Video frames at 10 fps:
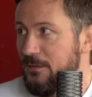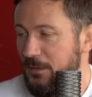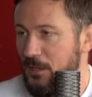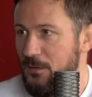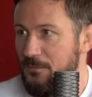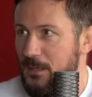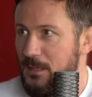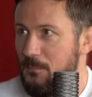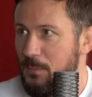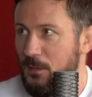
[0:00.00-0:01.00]
So you're kind of
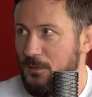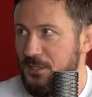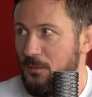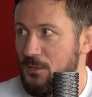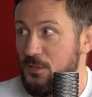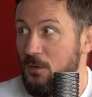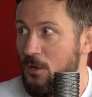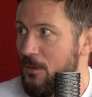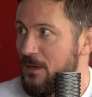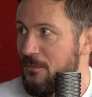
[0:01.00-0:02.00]
polishing what you're
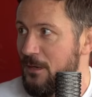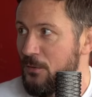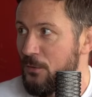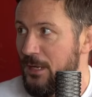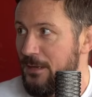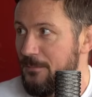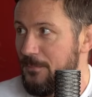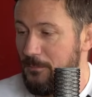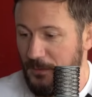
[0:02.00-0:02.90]
already very good at.